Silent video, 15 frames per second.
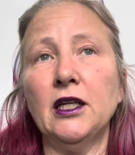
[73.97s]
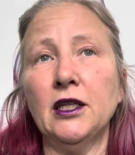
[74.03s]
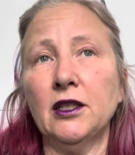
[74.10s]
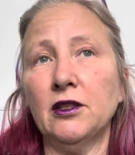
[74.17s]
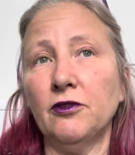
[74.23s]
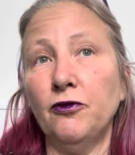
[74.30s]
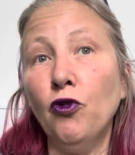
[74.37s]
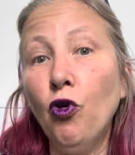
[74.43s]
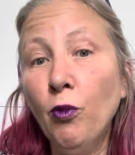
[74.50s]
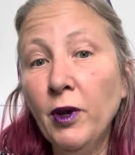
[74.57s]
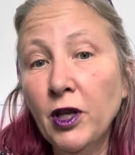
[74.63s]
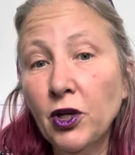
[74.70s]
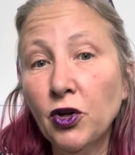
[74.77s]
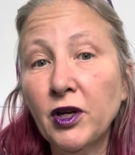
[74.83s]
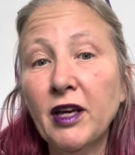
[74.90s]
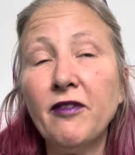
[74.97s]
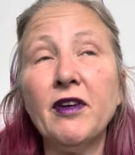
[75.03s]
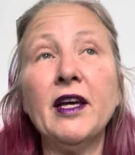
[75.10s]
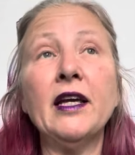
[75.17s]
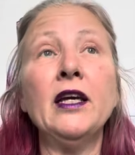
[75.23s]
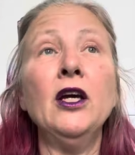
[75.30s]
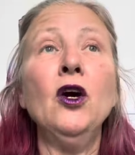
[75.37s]
the formula you're
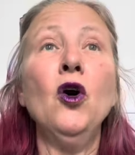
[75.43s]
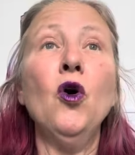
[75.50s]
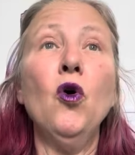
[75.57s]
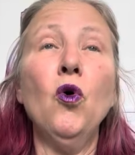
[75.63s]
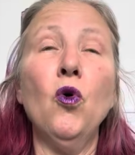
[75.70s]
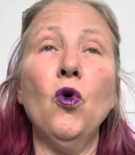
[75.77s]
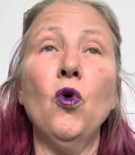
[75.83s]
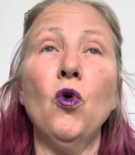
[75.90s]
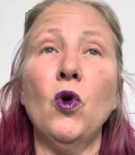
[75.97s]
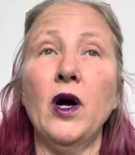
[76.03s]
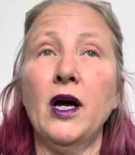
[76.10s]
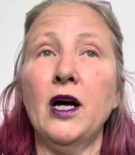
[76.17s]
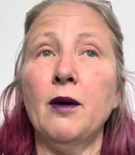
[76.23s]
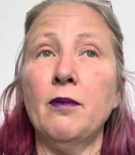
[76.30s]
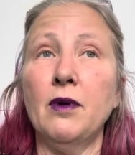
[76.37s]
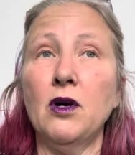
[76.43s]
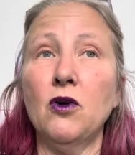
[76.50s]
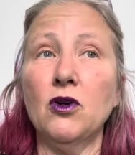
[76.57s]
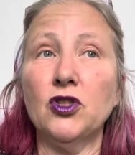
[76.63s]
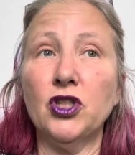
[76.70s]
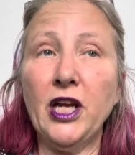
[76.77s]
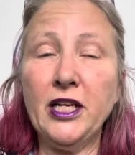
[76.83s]
giving or
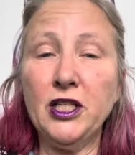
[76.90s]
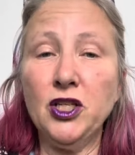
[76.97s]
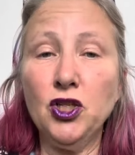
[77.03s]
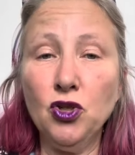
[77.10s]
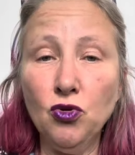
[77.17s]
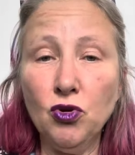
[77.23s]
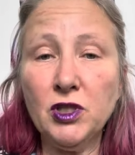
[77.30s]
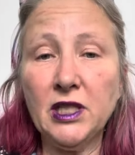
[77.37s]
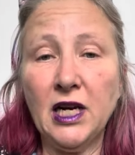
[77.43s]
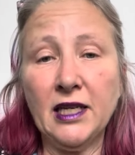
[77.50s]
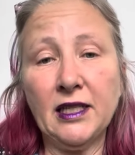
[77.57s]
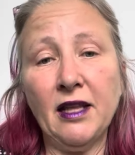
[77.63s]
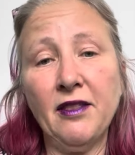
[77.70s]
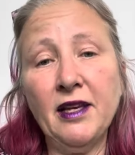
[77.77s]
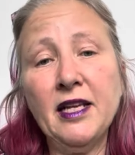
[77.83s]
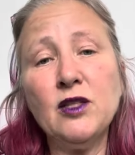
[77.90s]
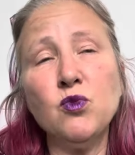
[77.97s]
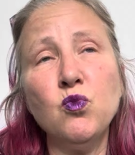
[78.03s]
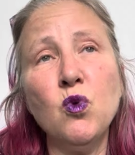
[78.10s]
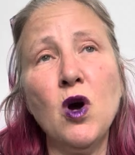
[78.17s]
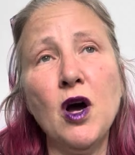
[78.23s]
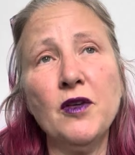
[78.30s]
changing your diet, I think it's
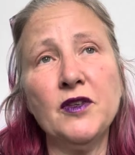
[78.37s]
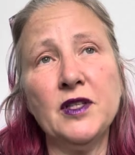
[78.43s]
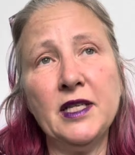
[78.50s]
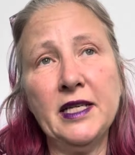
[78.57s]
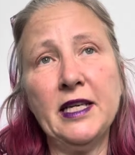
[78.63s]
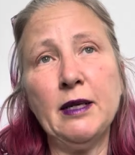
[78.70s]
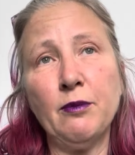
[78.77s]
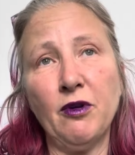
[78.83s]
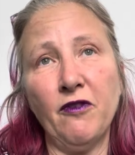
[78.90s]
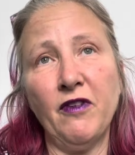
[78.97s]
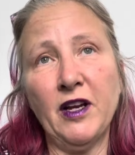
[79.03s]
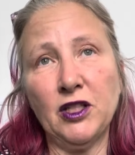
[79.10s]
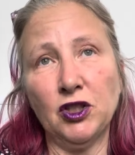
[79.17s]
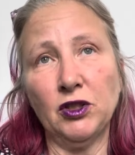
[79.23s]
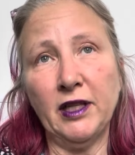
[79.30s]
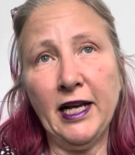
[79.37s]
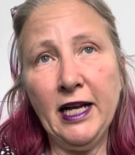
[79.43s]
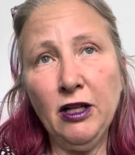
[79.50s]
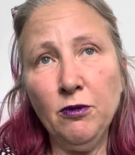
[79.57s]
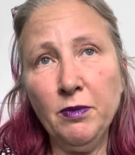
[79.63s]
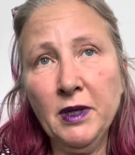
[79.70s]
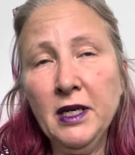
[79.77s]
worth seeking professional
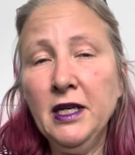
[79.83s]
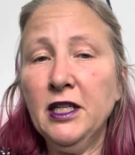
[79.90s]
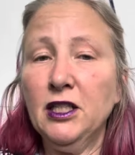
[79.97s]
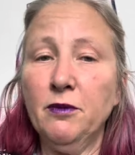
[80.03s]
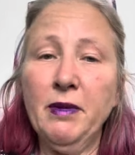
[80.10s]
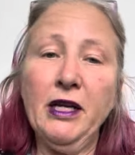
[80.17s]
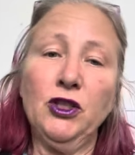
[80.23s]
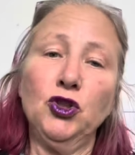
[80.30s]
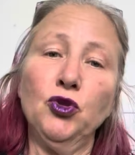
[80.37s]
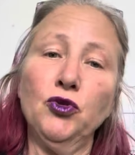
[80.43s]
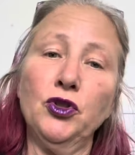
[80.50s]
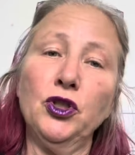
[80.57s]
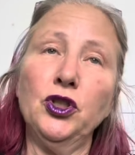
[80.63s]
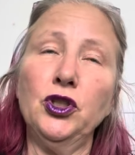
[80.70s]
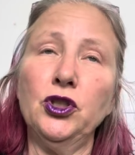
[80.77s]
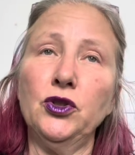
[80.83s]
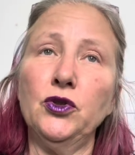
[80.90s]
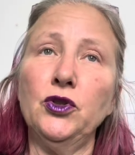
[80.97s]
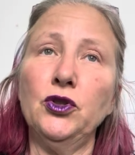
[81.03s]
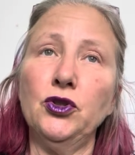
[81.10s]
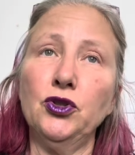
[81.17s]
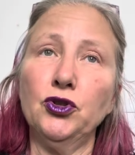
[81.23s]
help to make sure that
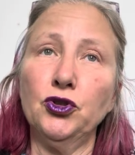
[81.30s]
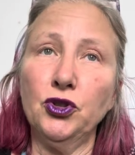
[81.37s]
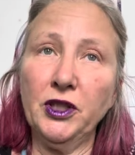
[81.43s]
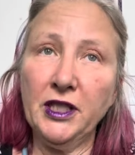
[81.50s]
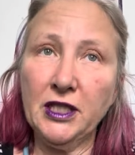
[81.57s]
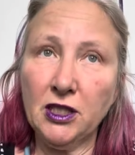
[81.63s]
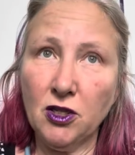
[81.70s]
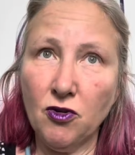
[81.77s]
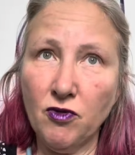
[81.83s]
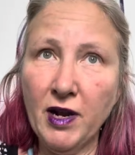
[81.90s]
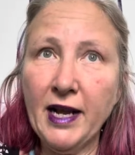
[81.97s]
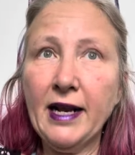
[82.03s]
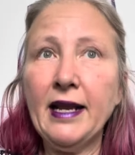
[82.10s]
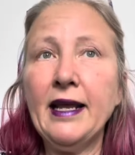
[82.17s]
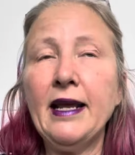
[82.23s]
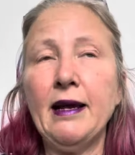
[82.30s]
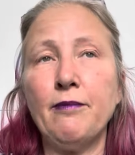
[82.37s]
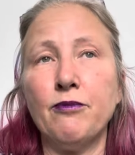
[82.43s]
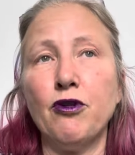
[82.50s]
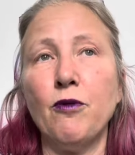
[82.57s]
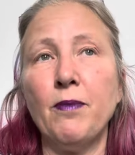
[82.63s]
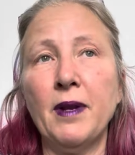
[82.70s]
you're doing this correctly and
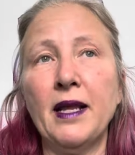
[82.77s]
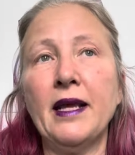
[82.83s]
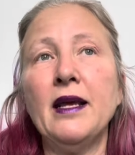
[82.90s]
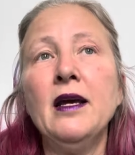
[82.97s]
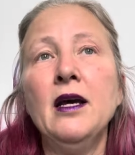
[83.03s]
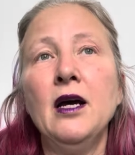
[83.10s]
properly.